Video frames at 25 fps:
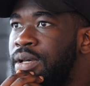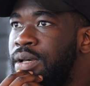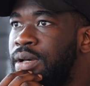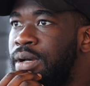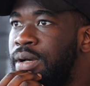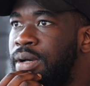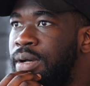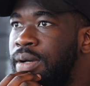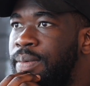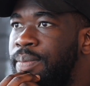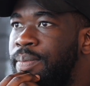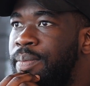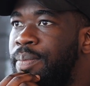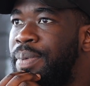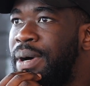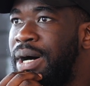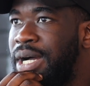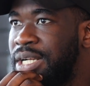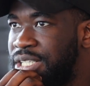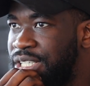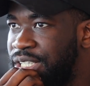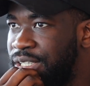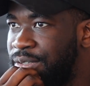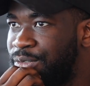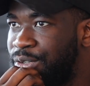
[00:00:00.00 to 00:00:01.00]
um,
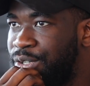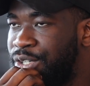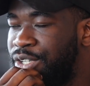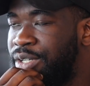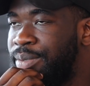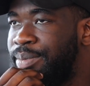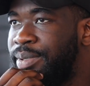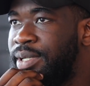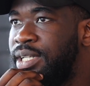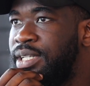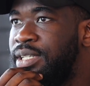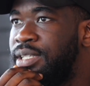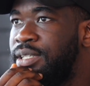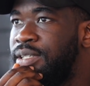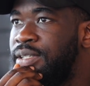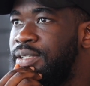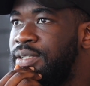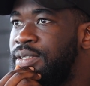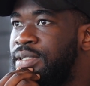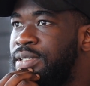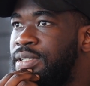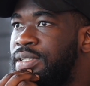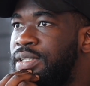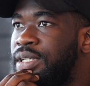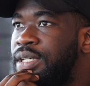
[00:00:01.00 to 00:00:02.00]
patching
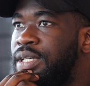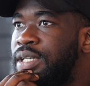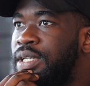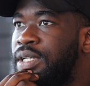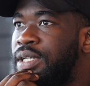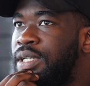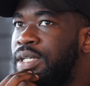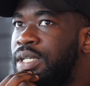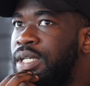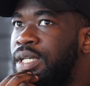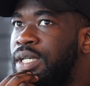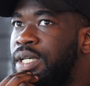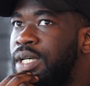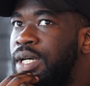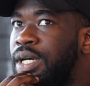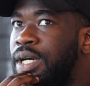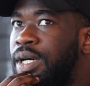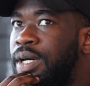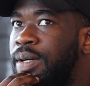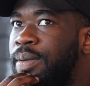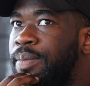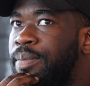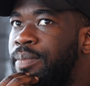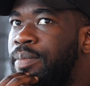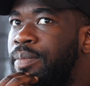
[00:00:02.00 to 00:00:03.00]
vulnerabilities, mm-hmm.
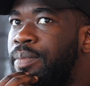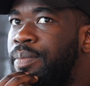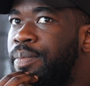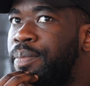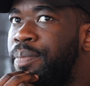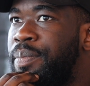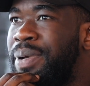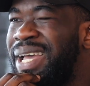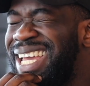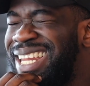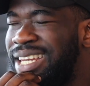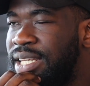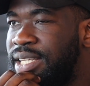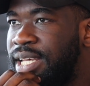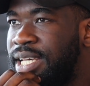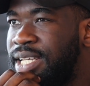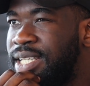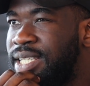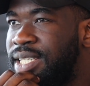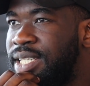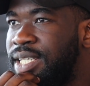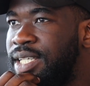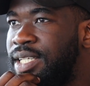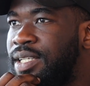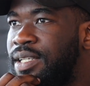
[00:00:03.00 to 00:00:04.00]
Um, pen
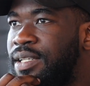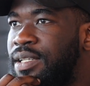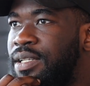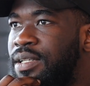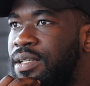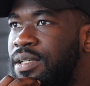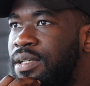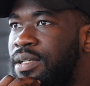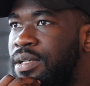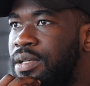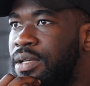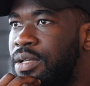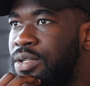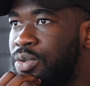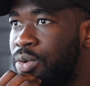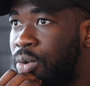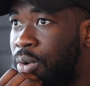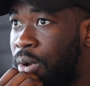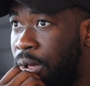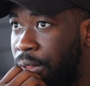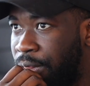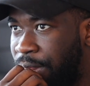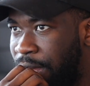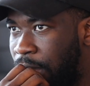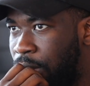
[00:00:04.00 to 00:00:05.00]
testing,
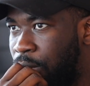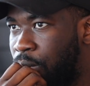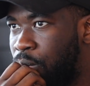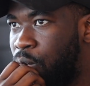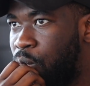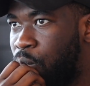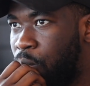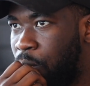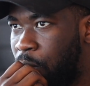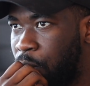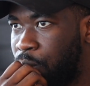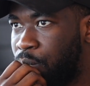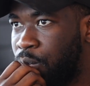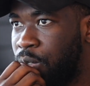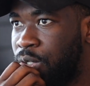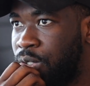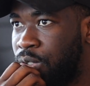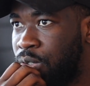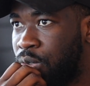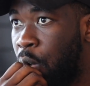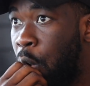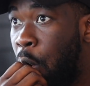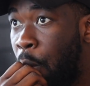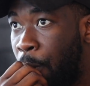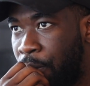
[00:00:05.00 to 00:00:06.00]
so that whole world
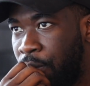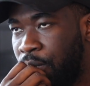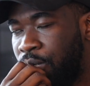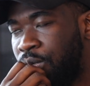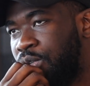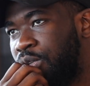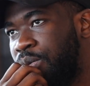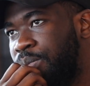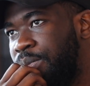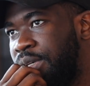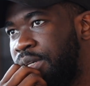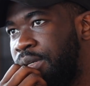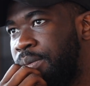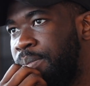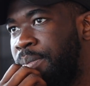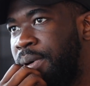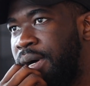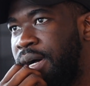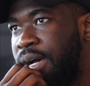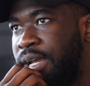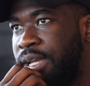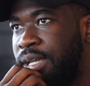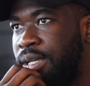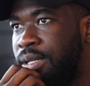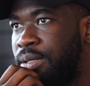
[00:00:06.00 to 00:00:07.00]
was open to me
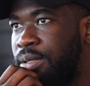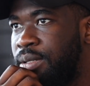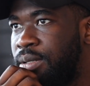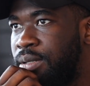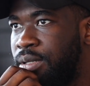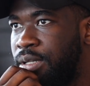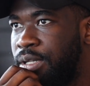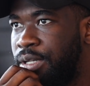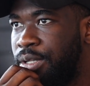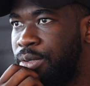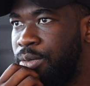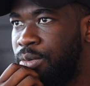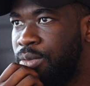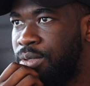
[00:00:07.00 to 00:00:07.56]
by, mm-hmm. you know,